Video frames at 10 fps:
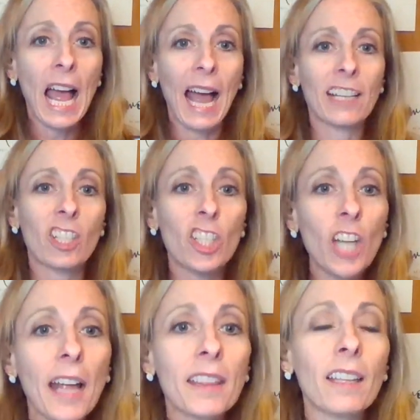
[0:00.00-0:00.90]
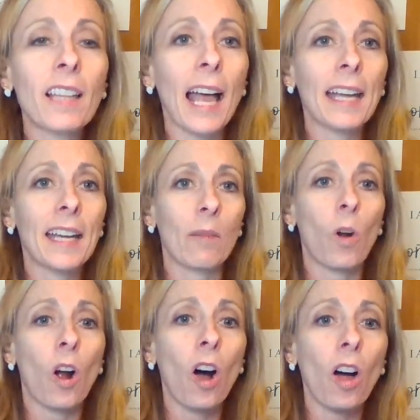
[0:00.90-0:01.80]
and shine the light and
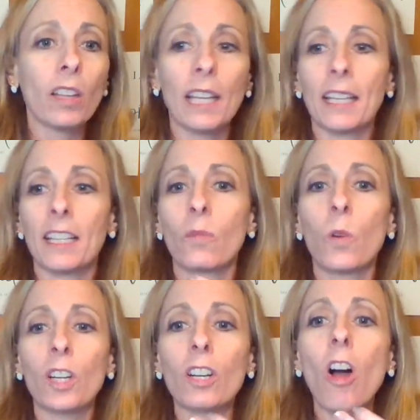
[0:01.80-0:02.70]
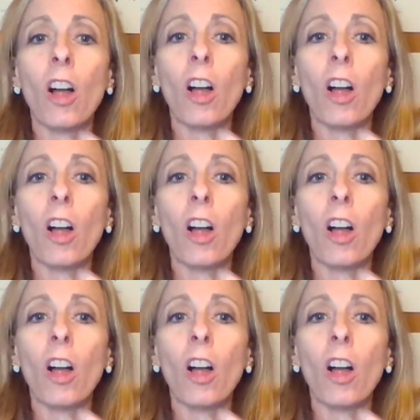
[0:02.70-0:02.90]
we're all like we're all